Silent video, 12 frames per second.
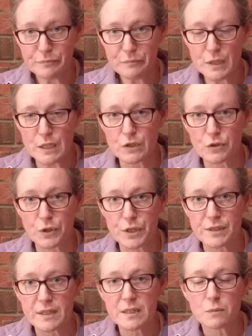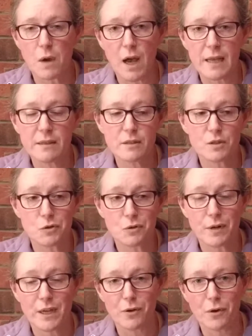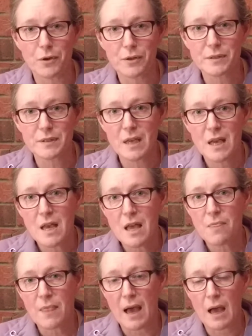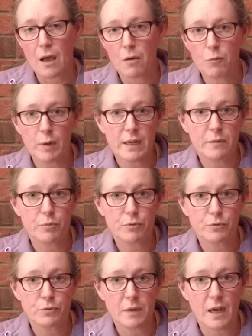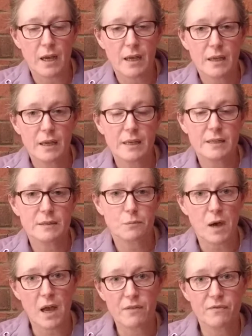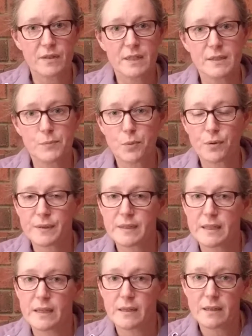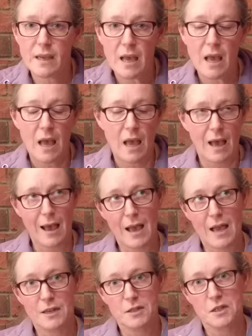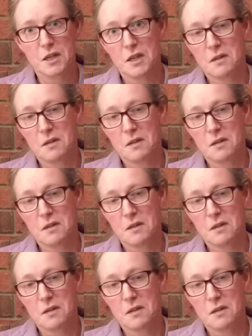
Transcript: So this wine, the story goes that Willy Brundlmayer, his wife, is Parisian, and